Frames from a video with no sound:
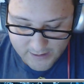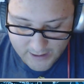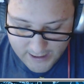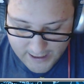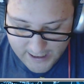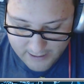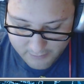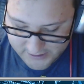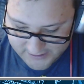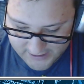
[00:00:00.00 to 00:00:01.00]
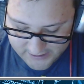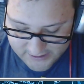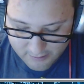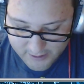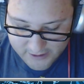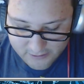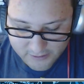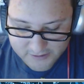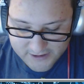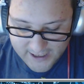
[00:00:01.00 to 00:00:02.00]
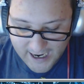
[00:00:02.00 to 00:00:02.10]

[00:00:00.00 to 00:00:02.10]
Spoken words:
Let's see. So it includes the